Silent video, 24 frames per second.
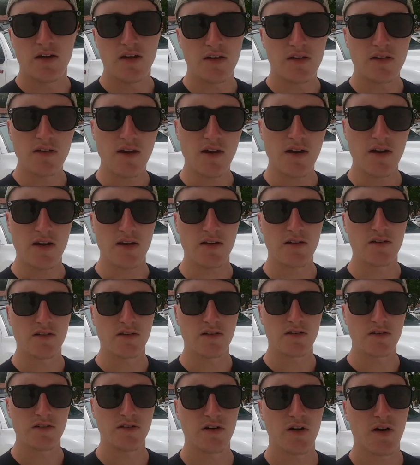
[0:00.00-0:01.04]
yeah,
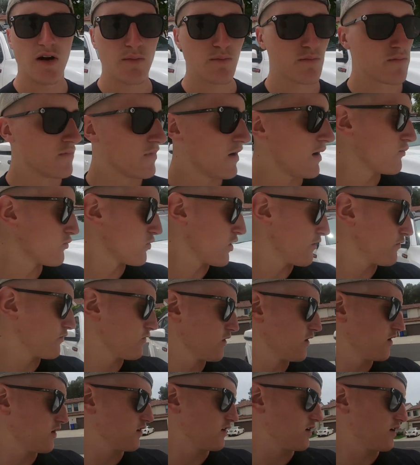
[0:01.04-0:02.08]
you know, I'm
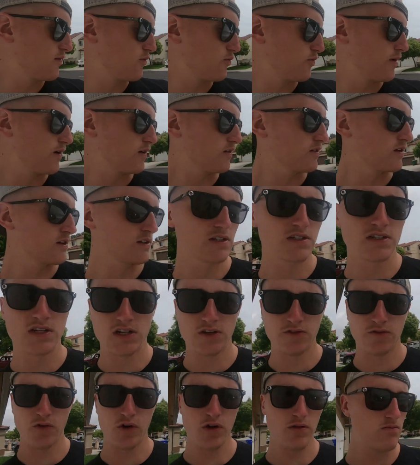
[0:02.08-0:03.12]
about like
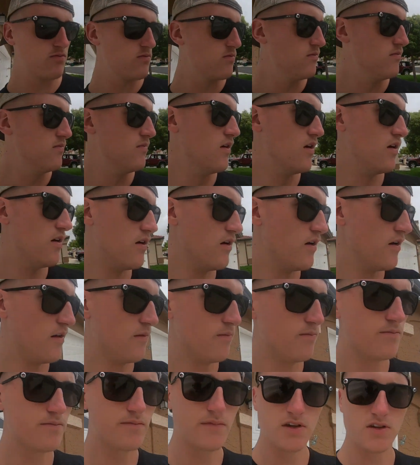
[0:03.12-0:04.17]
6 foot,
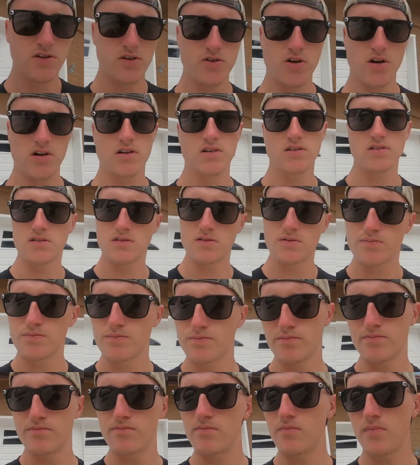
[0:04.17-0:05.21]
and this truck
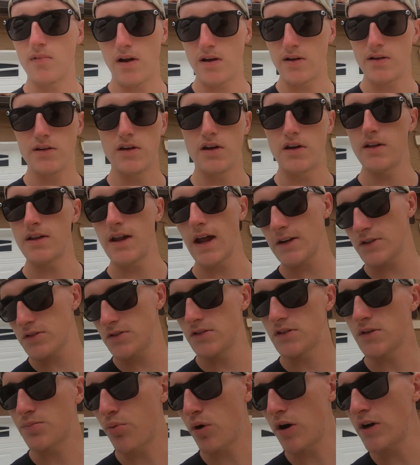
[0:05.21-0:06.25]
it actually
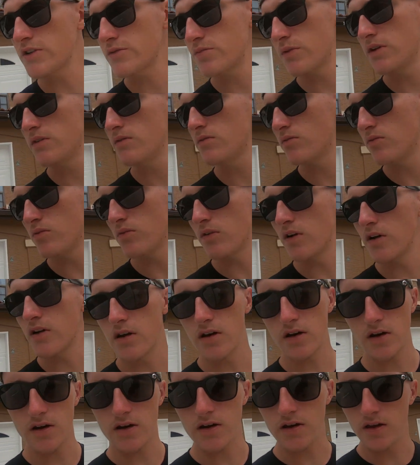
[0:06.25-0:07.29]
surprised me when
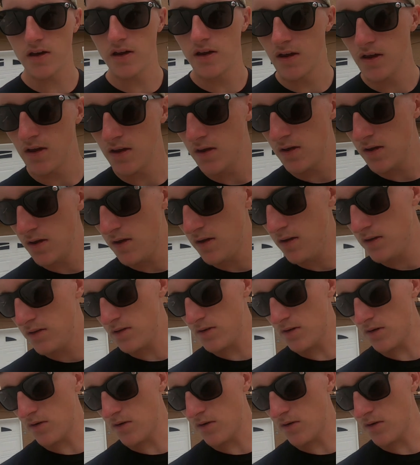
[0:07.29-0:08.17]
you know,